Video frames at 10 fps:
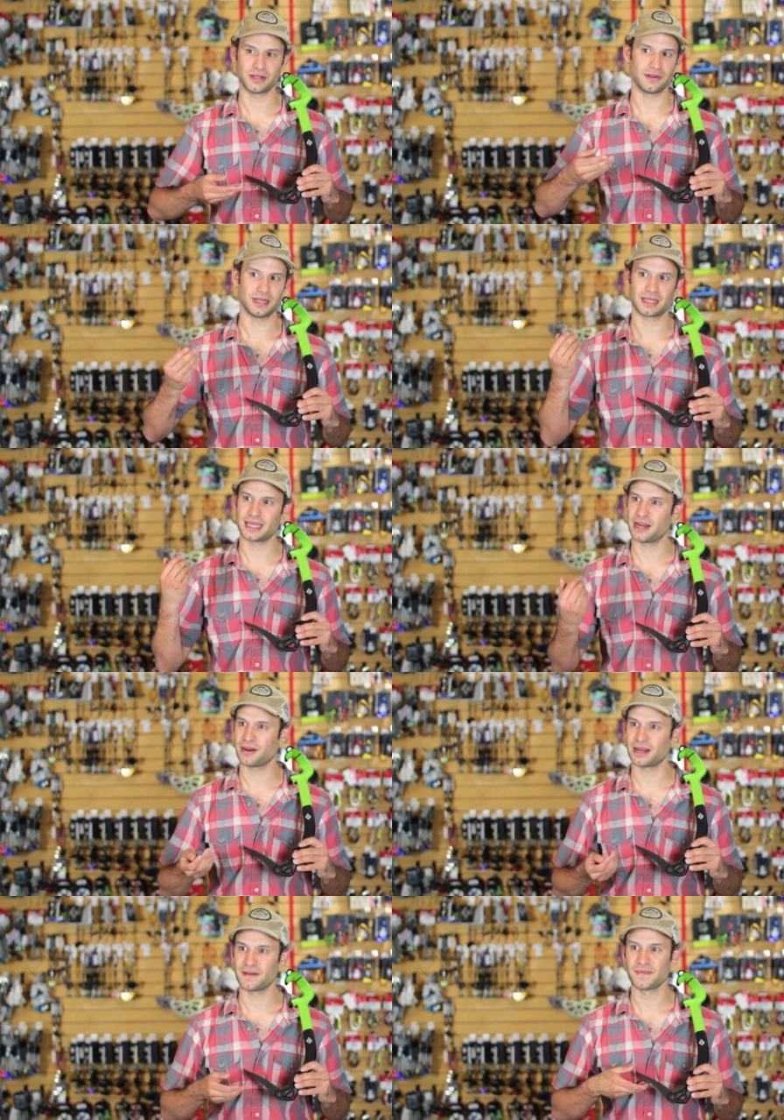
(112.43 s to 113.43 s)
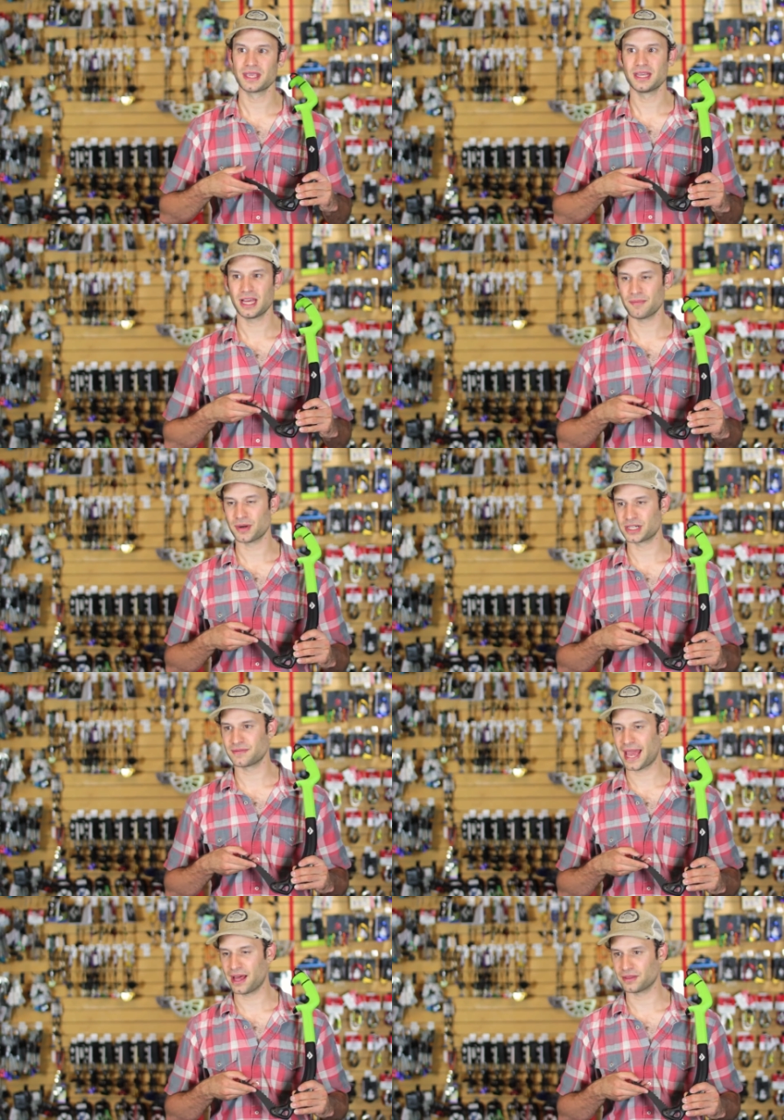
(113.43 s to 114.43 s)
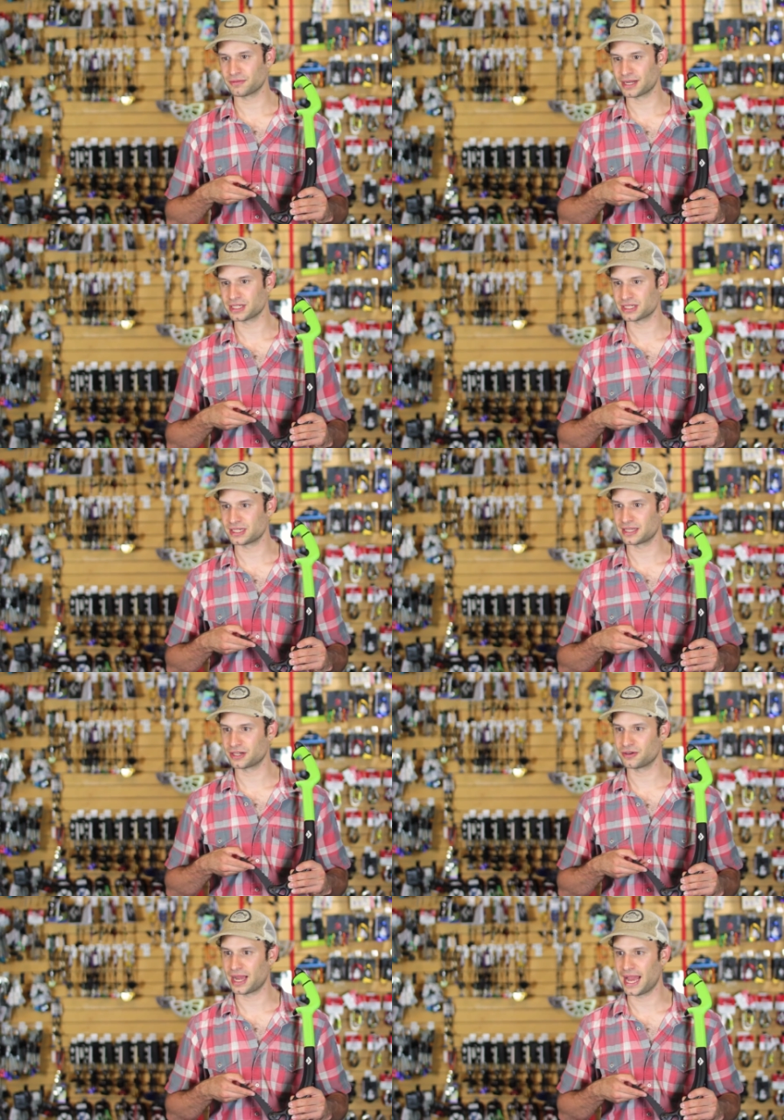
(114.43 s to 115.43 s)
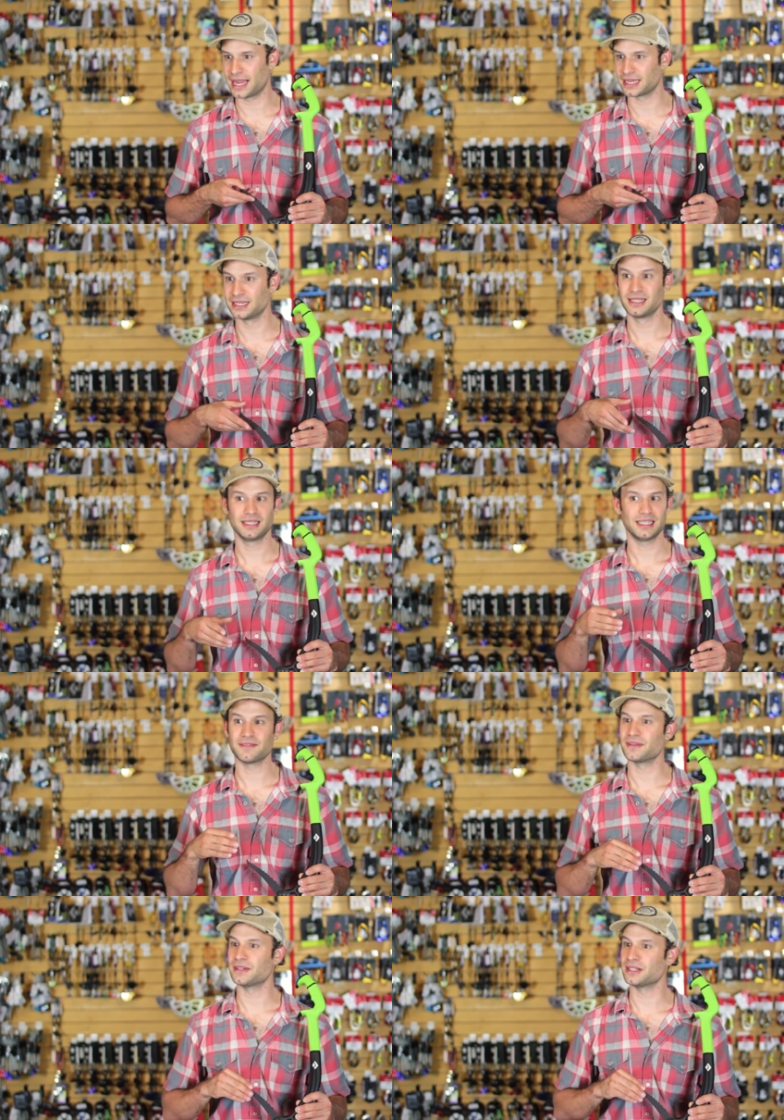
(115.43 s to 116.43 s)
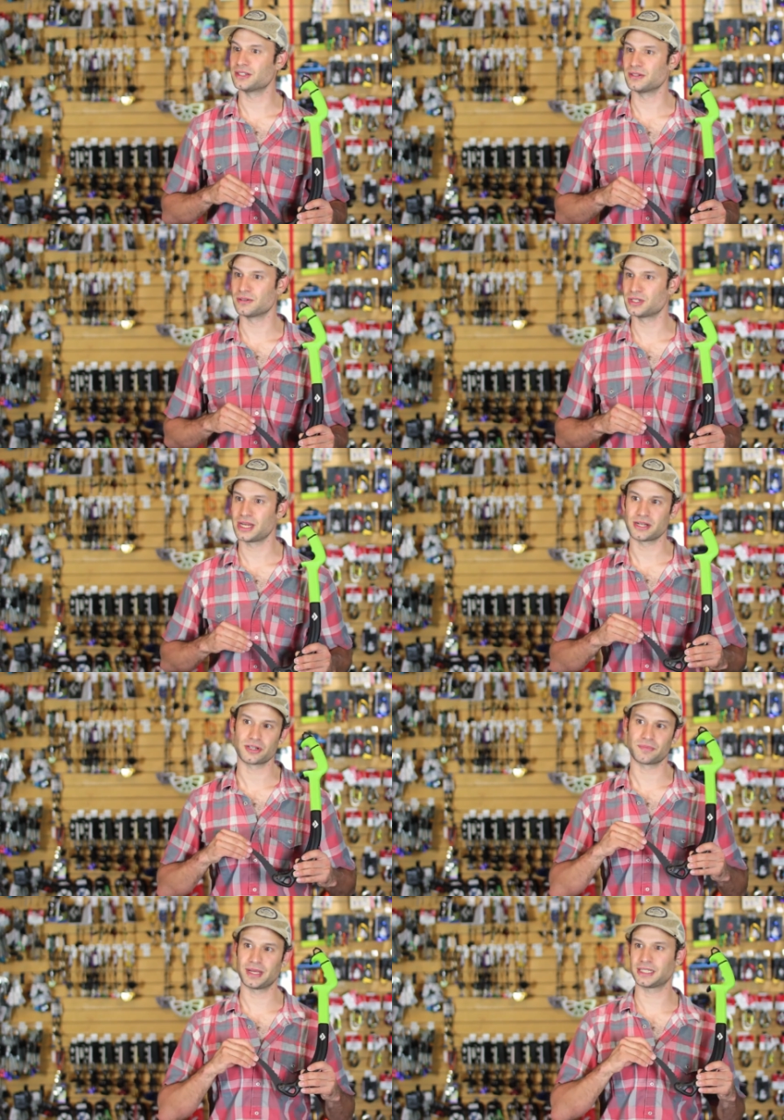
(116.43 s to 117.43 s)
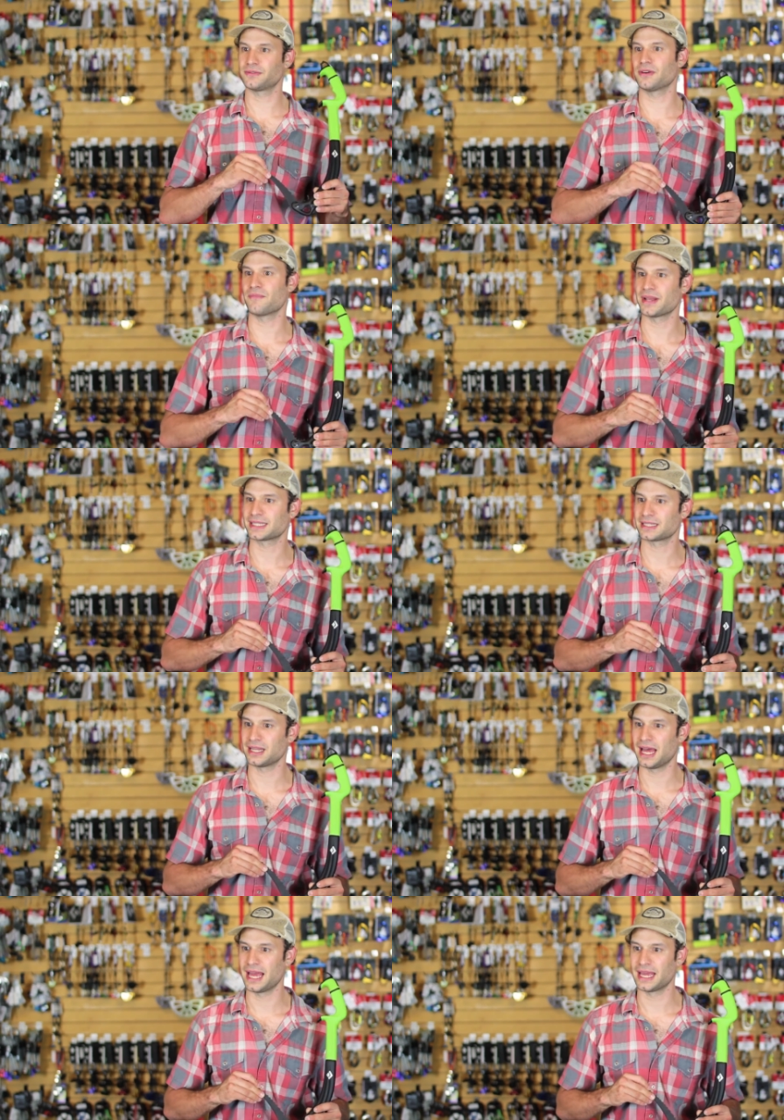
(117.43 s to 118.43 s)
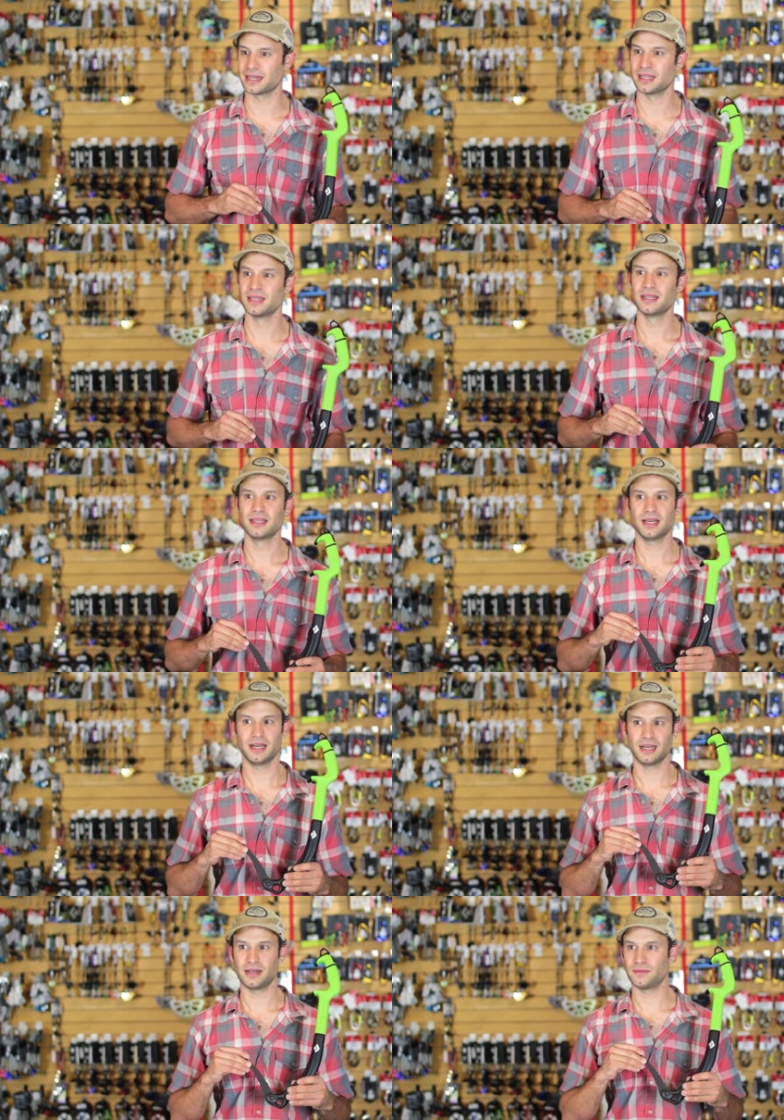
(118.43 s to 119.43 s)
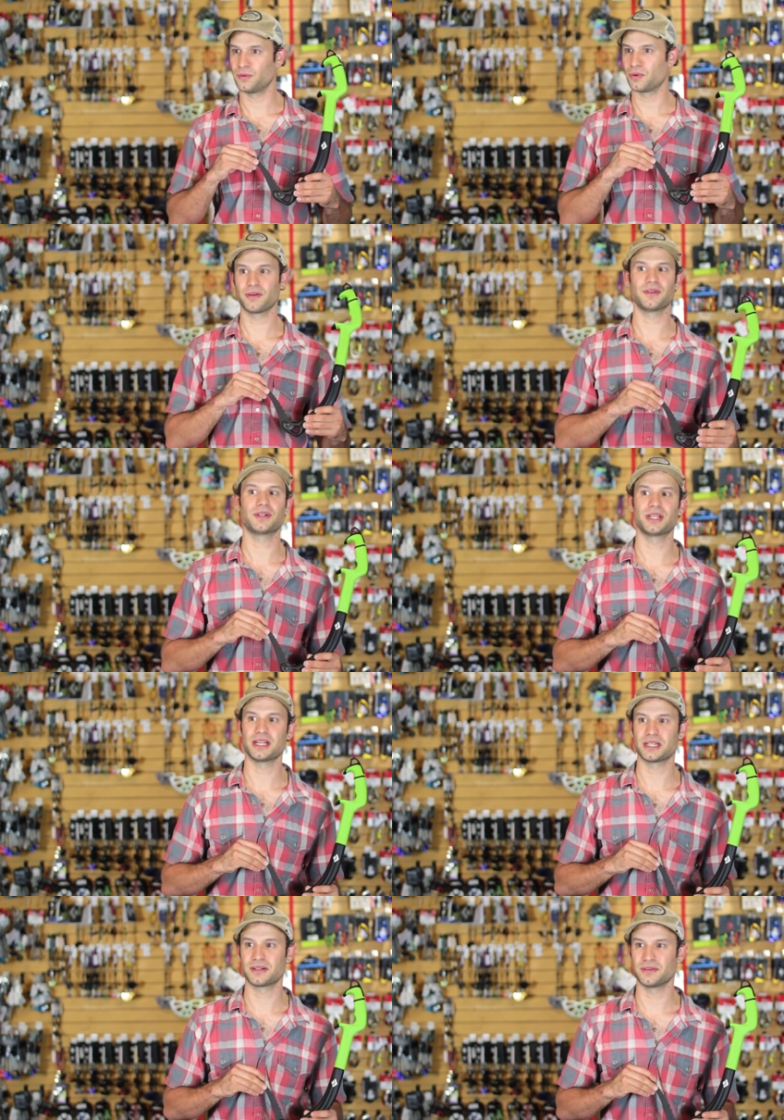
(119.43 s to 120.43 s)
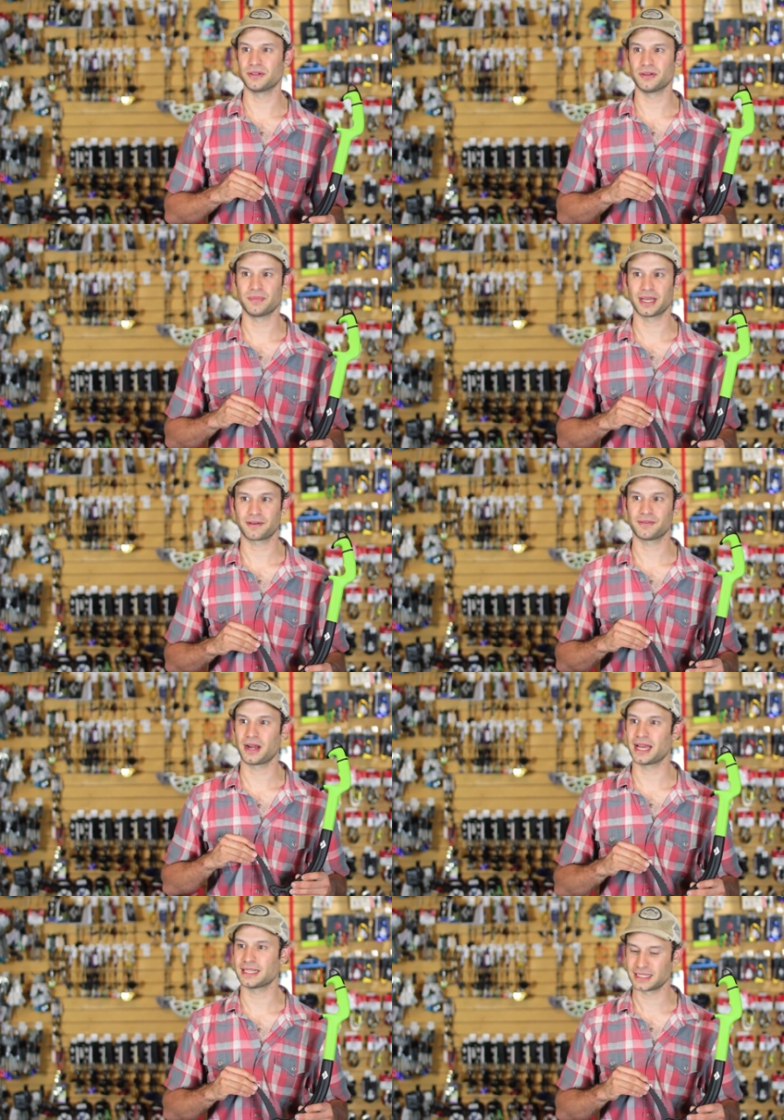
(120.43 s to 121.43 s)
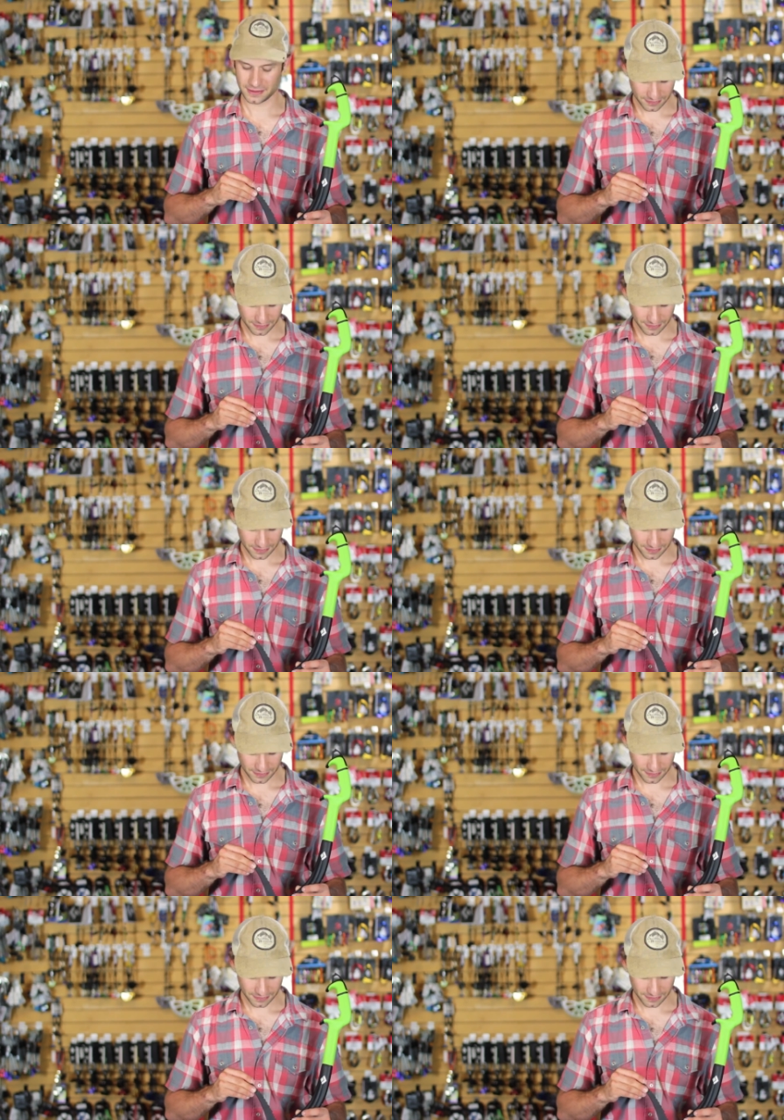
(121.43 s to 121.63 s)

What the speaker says: You don't need to carry a bunch of Allen wrenches to the crag if you need to change your picks for a mixed line, or if you're changing to a new pick for ice.